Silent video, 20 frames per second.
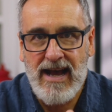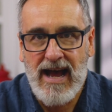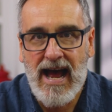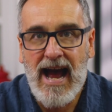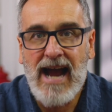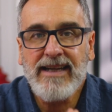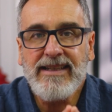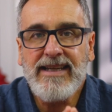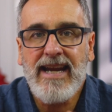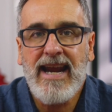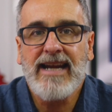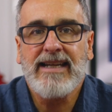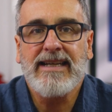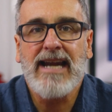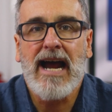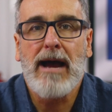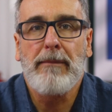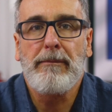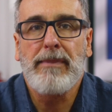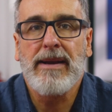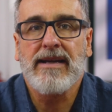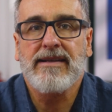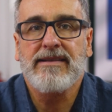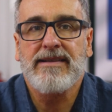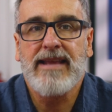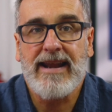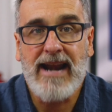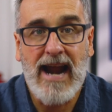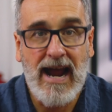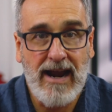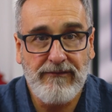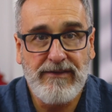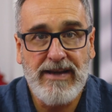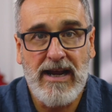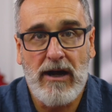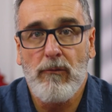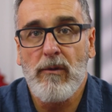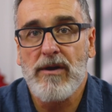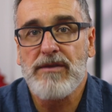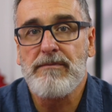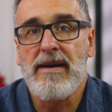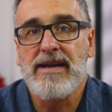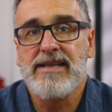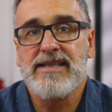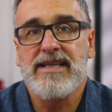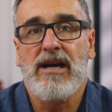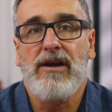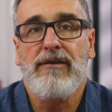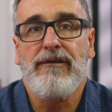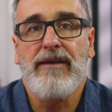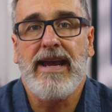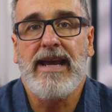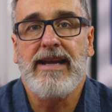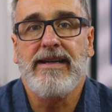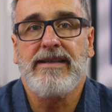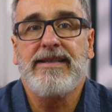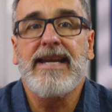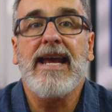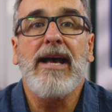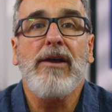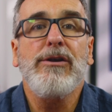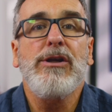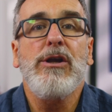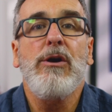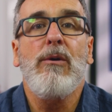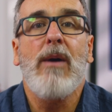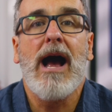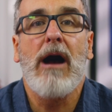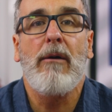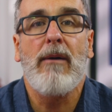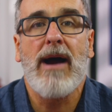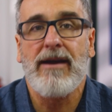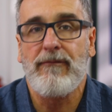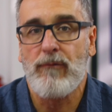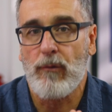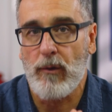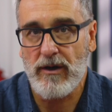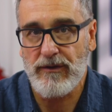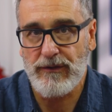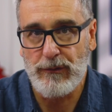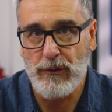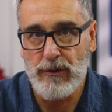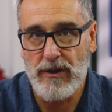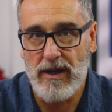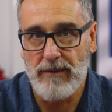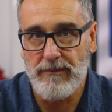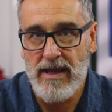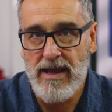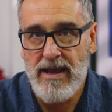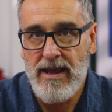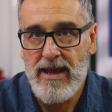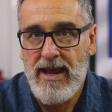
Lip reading: I take topics that I've dealt with myself and tell you how I've worked through them.